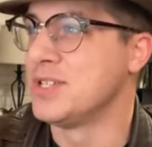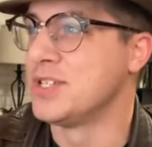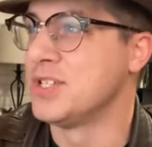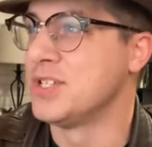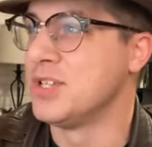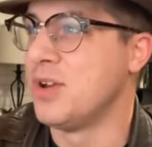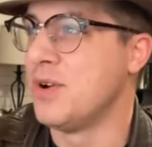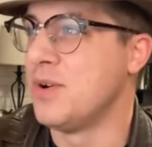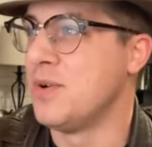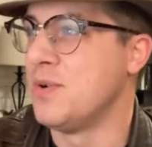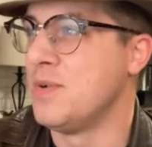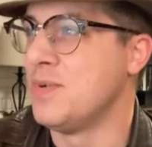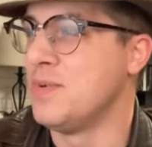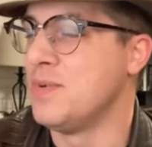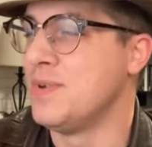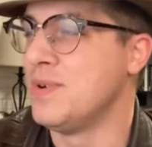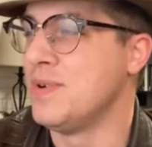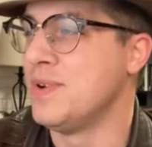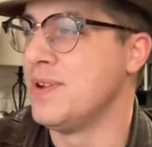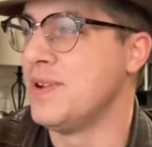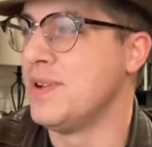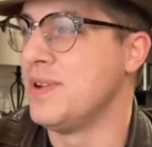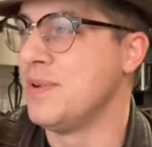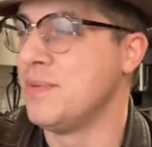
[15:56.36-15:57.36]

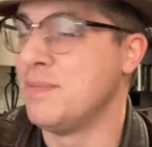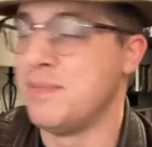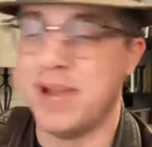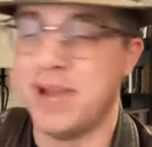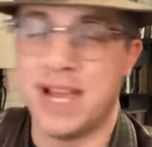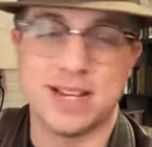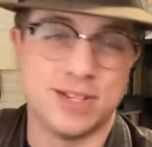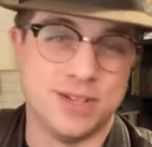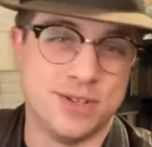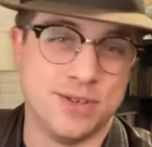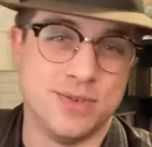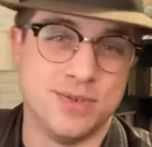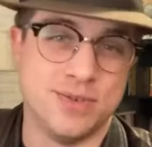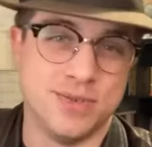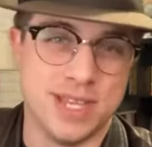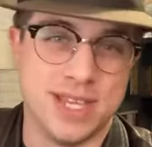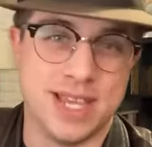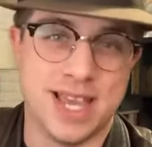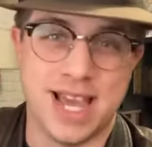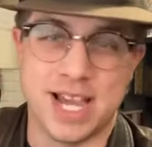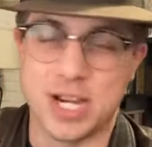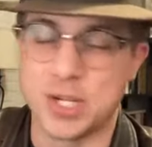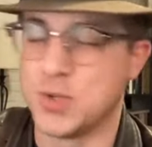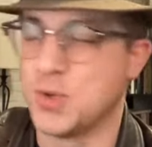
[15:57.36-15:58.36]
So back to
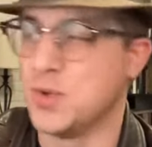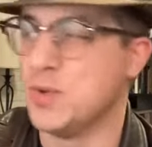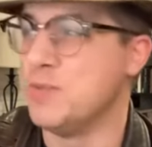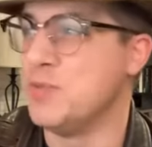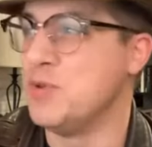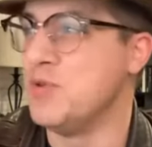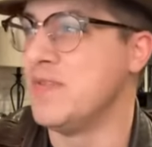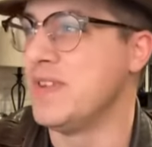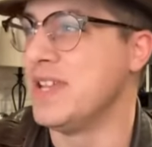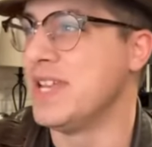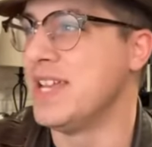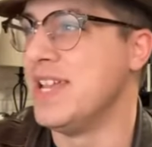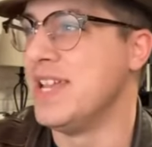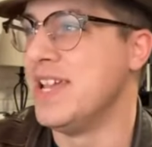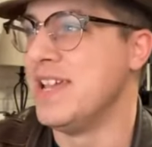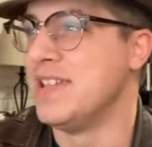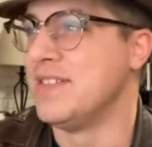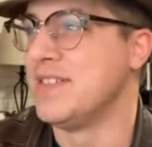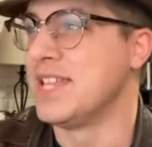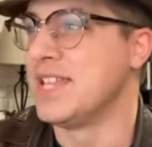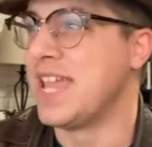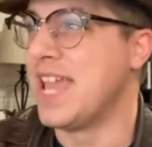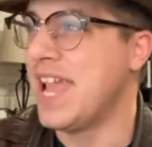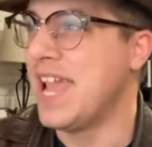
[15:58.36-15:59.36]
the actual movie.
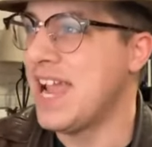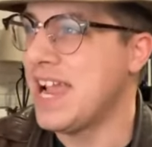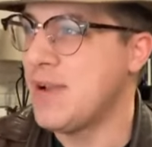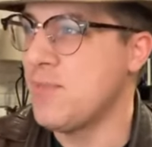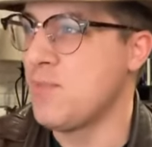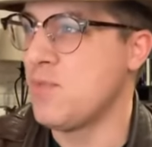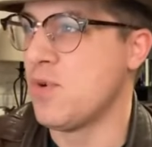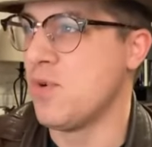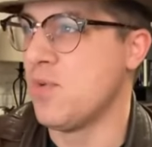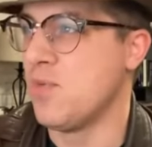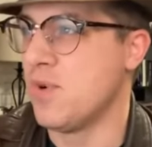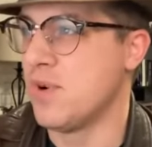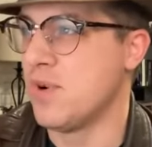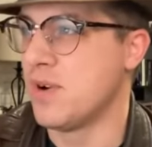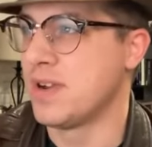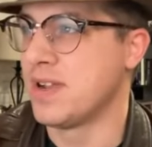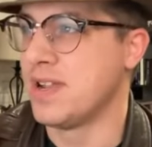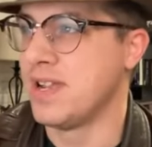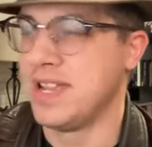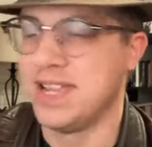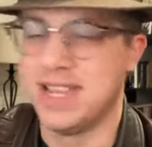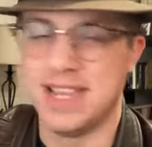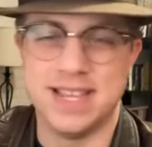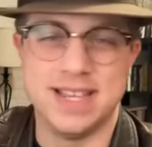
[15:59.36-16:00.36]
The camera
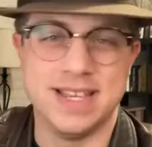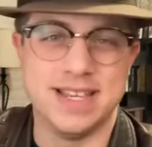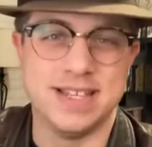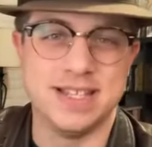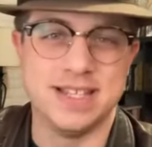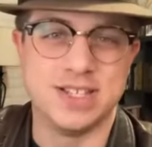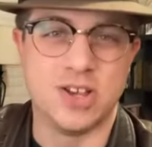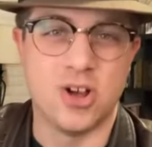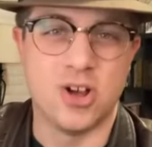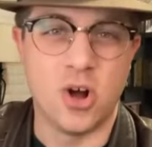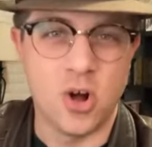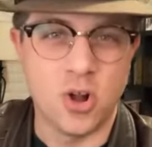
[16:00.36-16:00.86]
work is